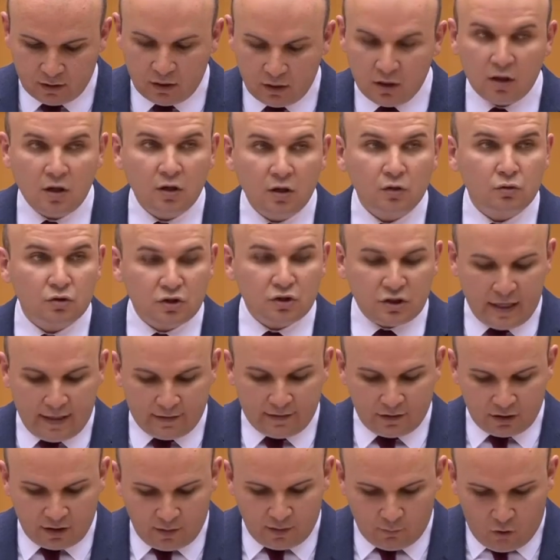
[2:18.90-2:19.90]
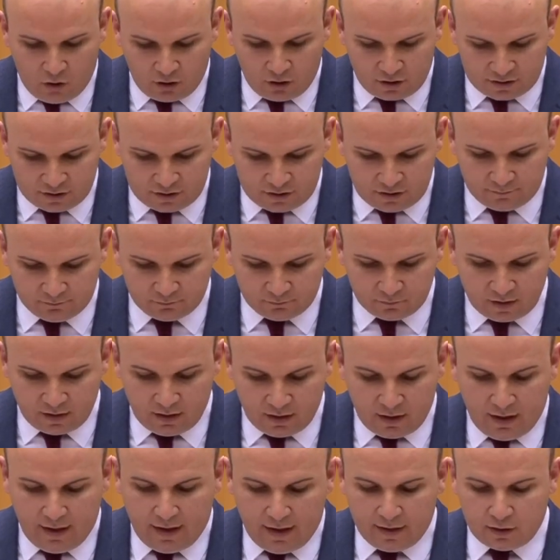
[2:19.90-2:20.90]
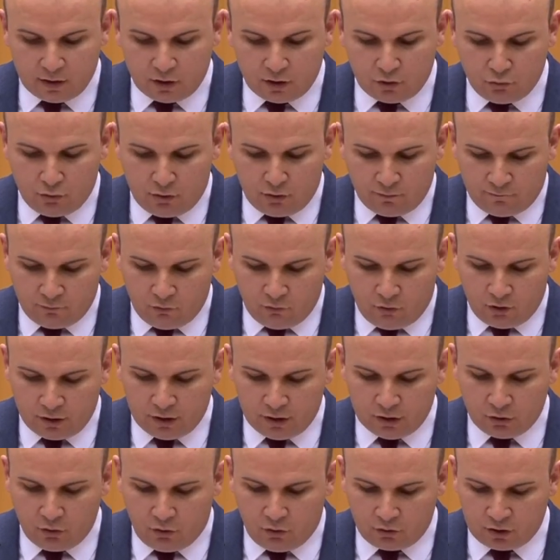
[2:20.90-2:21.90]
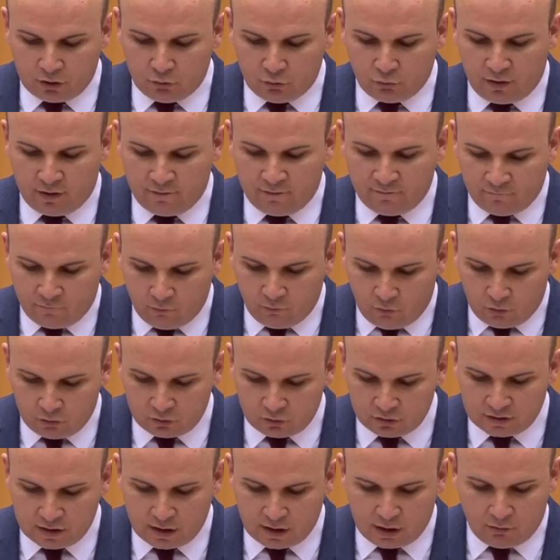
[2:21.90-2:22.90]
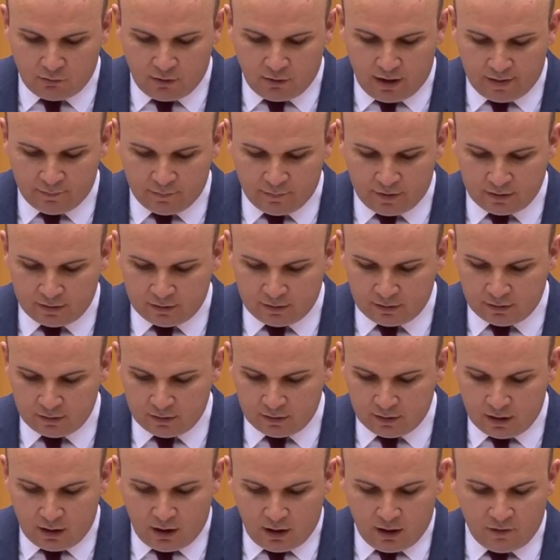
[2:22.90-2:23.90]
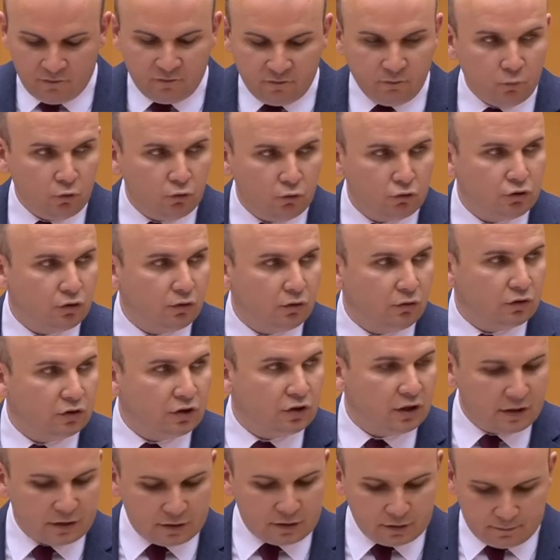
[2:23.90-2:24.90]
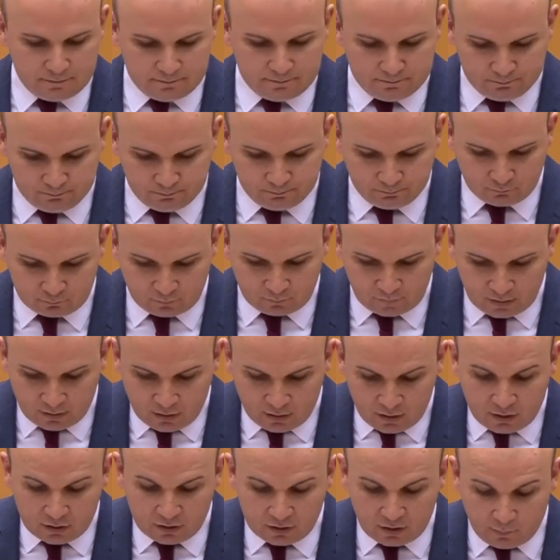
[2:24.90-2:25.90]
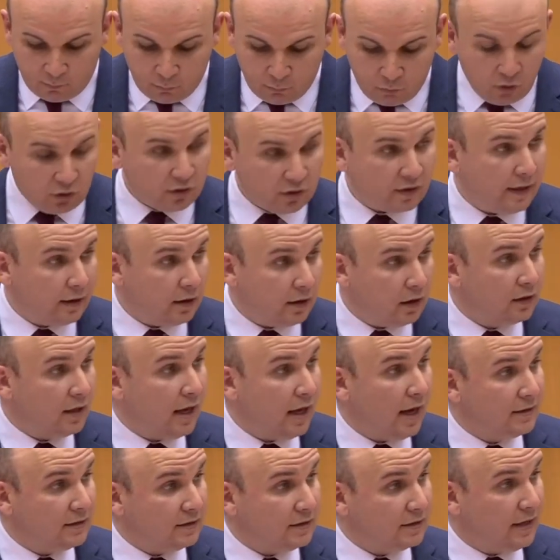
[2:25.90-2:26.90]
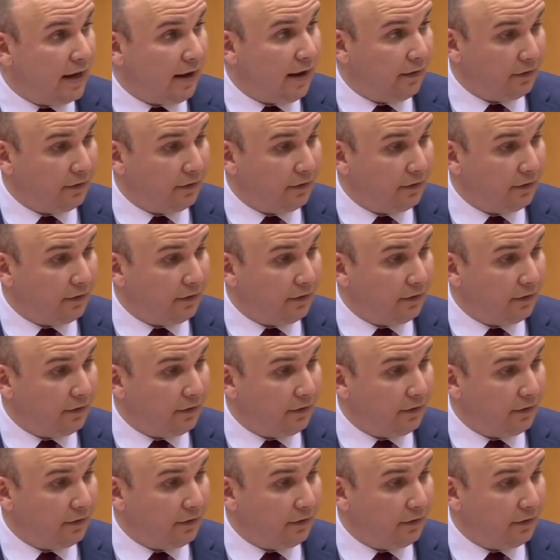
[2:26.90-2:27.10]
to strengthen democracy and the rule of law in order to reinforce the climate of mutual trust. The report recognises that